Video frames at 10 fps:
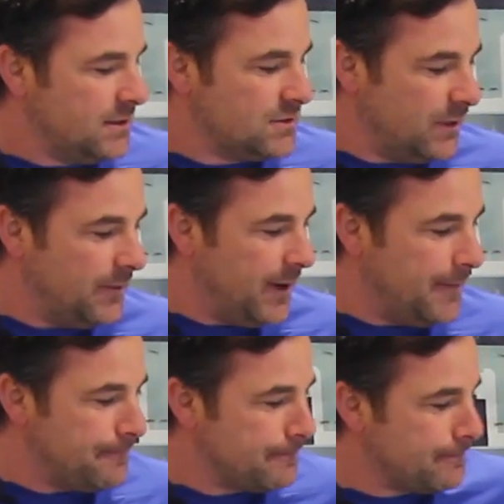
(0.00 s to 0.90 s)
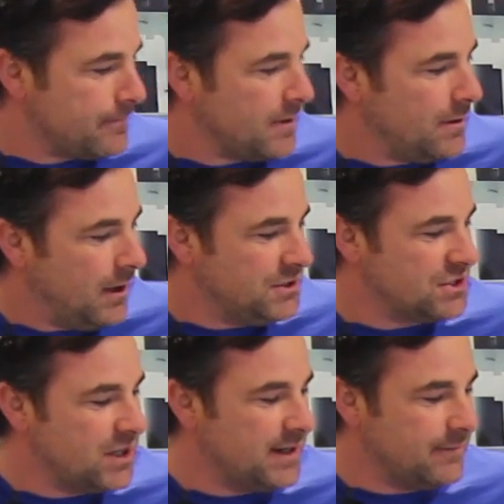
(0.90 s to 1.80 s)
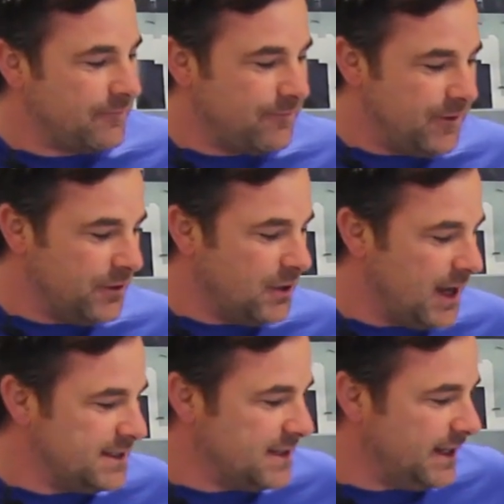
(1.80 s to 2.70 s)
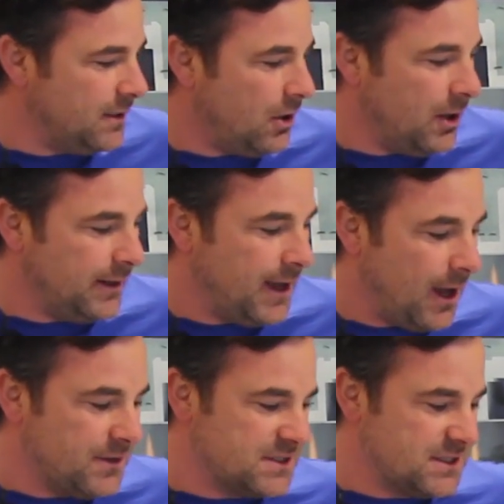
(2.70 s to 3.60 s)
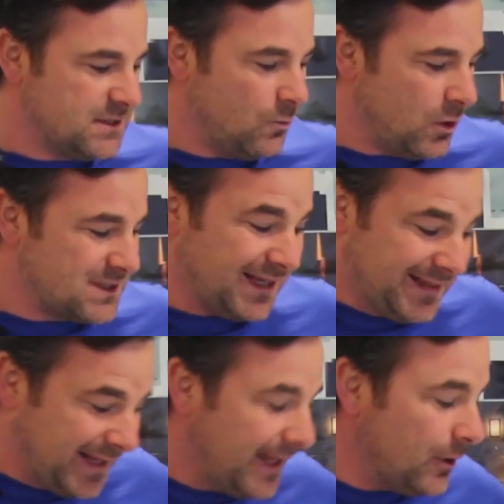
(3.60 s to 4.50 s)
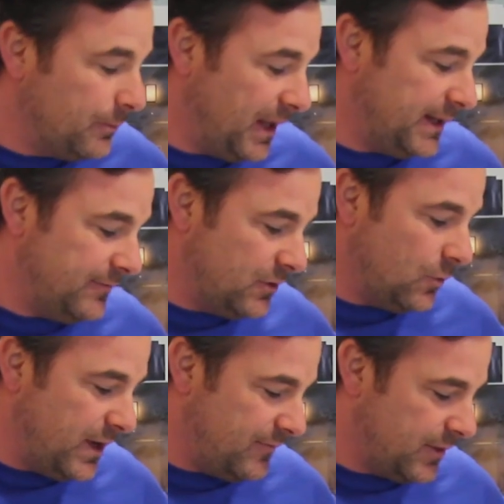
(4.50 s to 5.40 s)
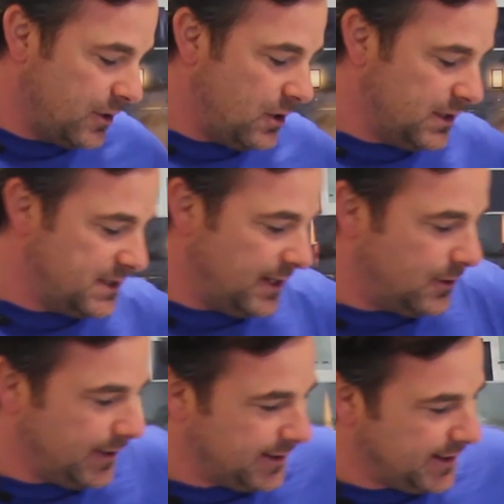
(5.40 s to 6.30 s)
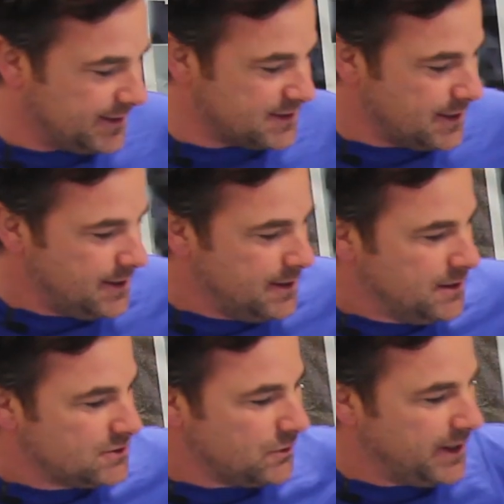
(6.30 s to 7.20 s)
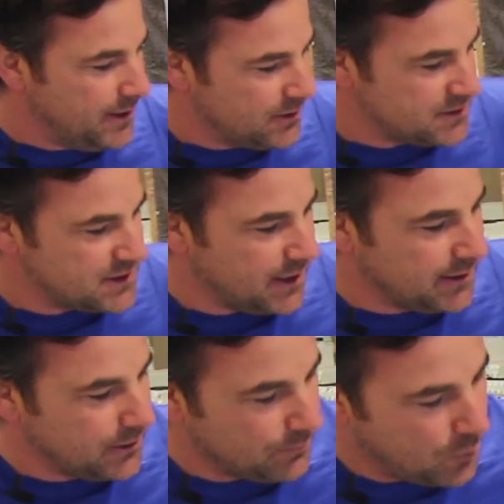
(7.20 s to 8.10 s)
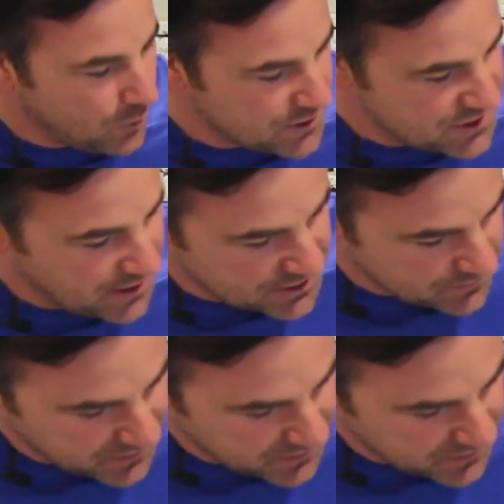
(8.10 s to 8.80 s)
So anyway, I've just got to fill you guys in on how the system works a little bit, even though we have other content on it. So here's a little poured section.